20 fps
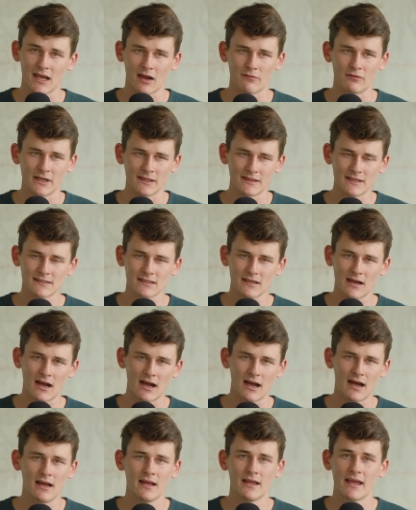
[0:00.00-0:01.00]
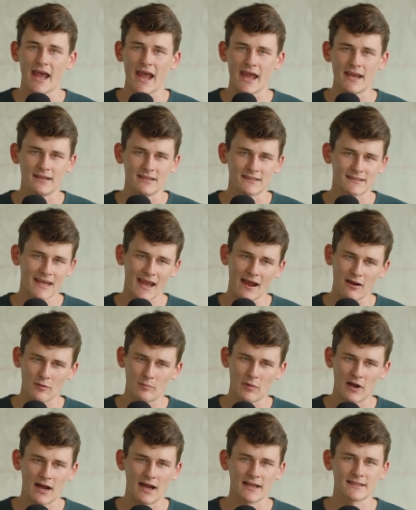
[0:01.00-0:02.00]
covering this car and its
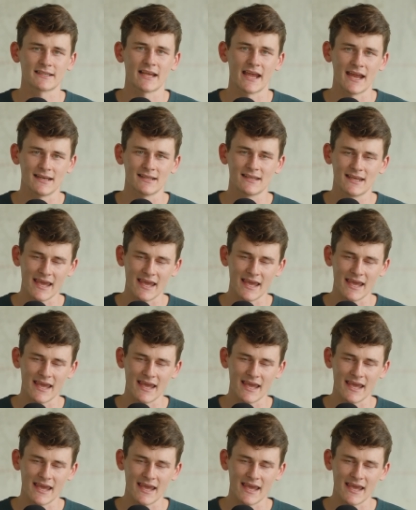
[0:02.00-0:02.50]
counterparts and